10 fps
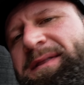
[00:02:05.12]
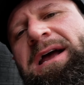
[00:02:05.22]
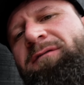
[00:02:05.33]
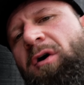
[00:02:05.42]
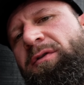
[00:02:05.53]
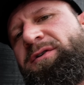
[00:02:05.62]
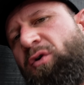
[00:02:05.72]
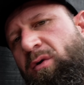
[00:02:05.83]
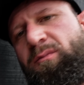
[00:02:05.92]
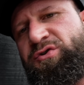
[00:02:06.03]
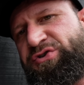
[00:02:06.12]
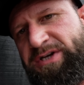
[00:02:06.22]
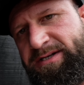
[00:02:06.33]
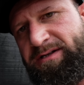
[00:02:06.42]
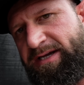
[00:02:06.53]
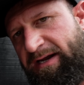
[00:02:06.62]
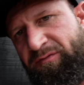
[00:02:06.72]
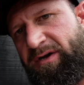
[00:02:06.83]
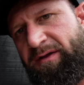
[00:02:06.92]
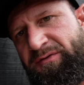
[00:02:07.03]
They have all the normal shit like
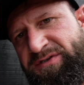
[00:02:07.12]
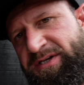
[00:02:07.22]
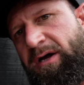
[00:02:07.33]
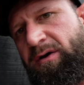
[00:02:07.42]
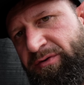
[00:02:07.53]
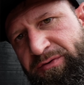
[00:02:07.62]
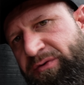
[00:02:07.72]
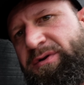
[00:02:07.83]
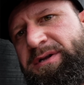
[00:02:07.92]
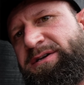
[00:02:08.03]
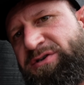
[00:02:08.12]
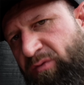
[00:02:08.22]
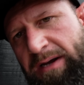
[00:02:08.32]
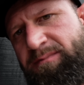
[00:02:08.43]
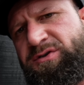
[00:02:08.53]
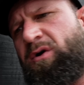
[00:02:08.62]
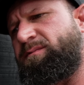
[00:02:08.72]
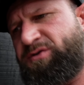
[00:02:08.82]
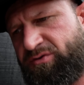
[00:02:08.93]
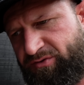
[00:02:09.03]
every other cell your nucleus, your
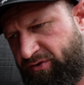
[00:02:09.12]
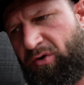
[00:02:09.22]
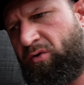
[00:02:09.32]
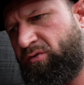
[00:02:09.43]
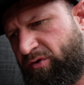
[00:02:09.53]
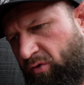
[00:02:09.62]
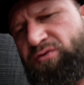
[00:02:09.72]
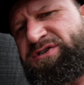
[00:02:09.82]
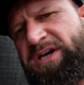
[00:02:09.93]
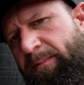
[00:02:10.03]
ribosomes, your good old Golgi